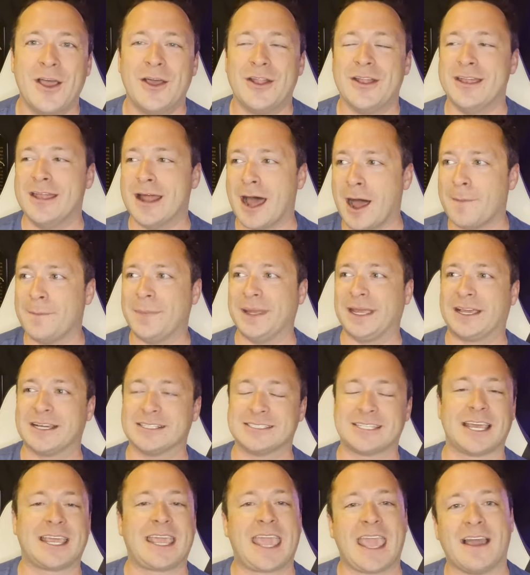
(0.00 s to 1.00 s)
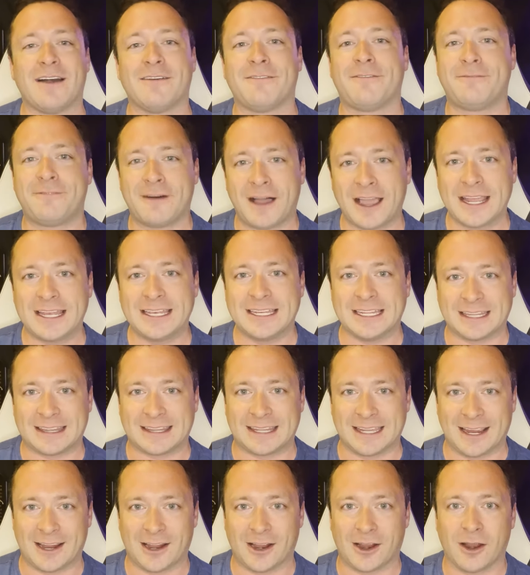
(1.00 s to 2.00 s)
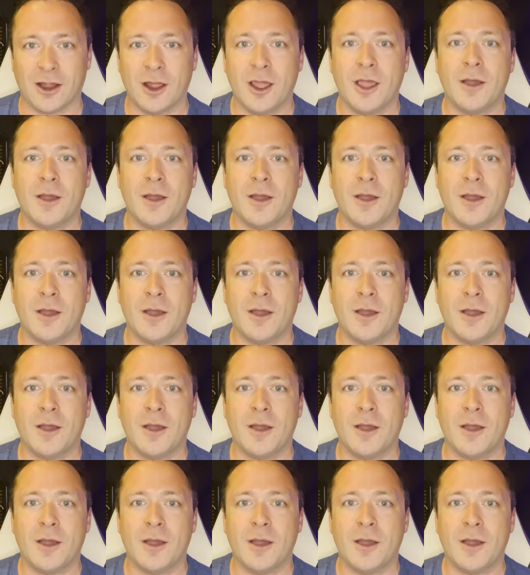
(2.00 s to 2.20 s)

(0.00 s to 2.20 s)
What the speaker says: Not because I can't find it there,